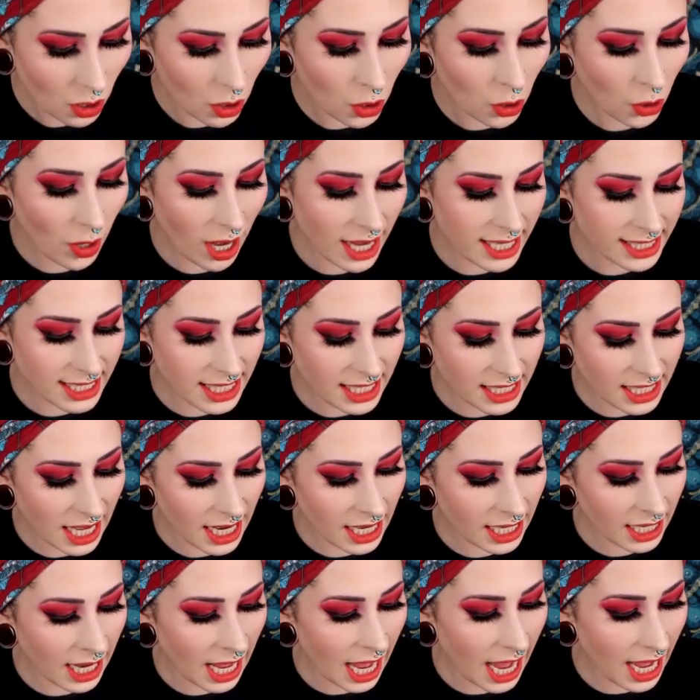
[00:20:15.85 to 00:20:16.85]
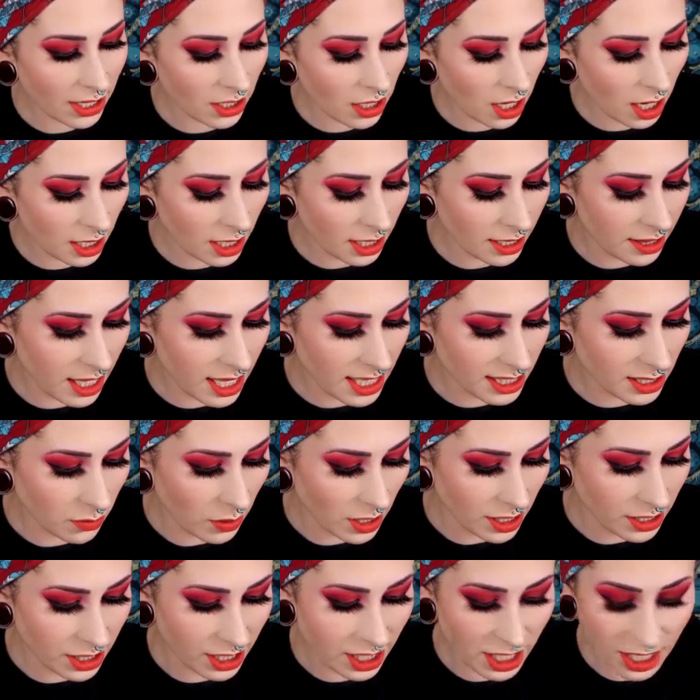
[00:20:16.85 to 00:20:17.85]
oh, I did get an add-on on this
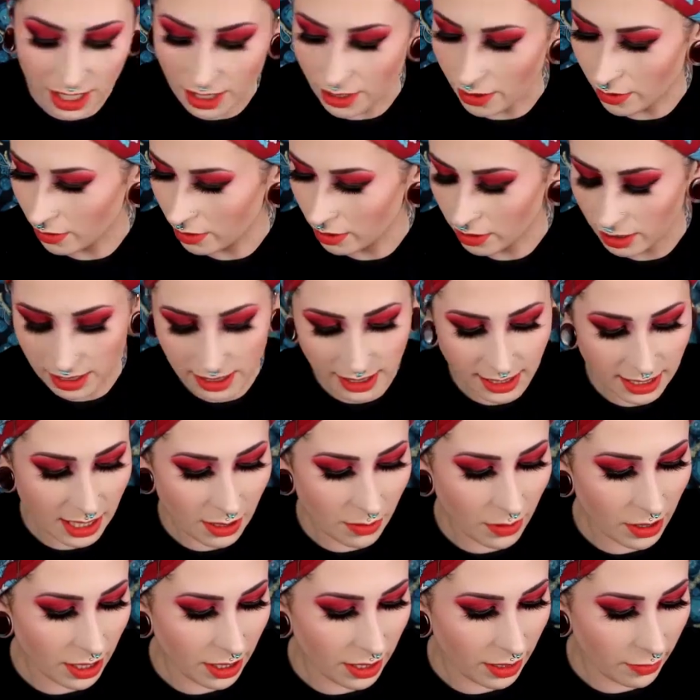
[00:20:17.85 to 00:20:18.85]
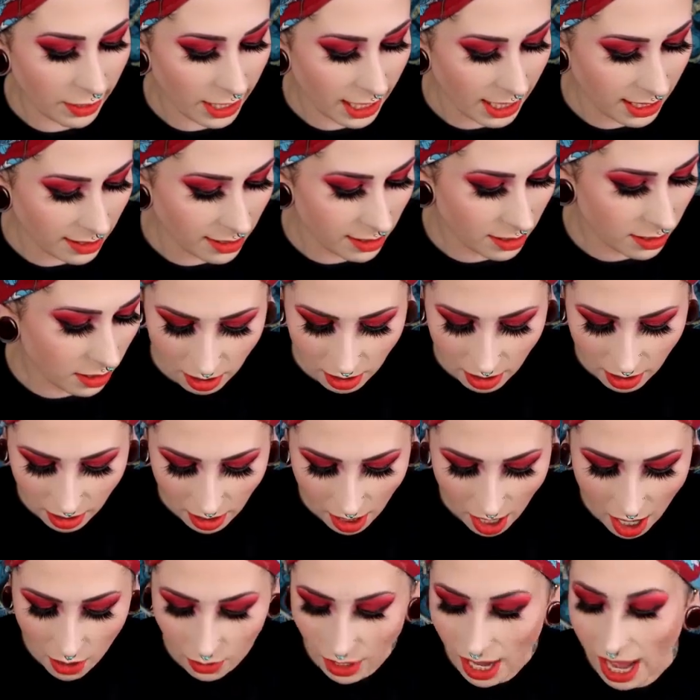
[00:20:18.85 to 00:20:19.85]
one too. Let's see what it was.
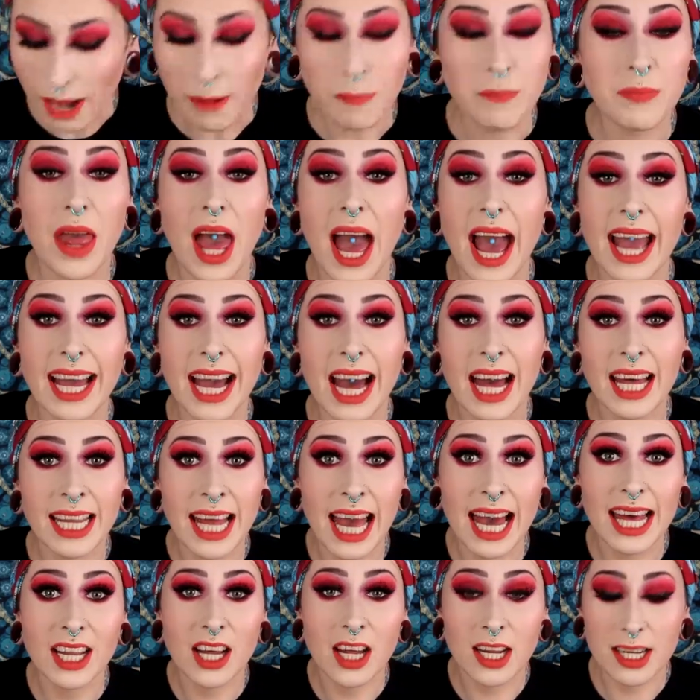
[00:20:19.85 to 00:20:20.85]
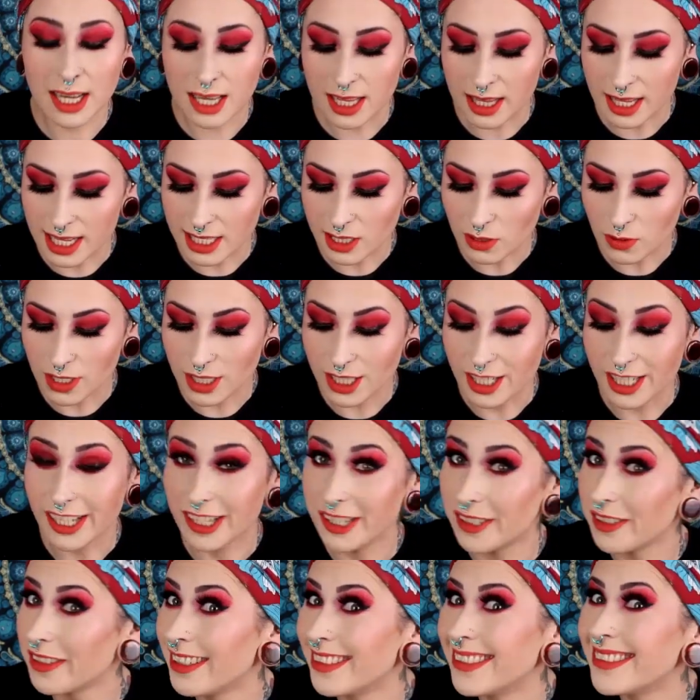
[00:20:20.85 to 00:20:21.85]
Okay, I got an add-on on this one
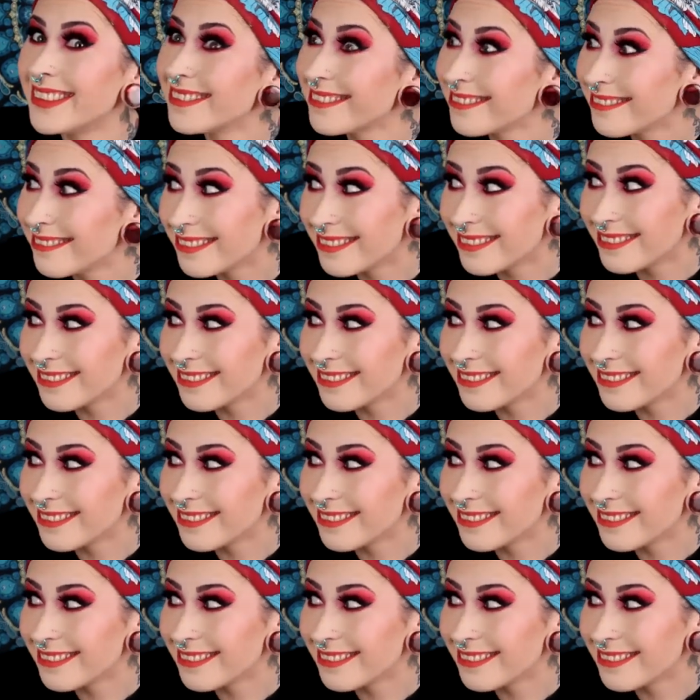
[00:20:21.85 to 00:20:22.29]
too.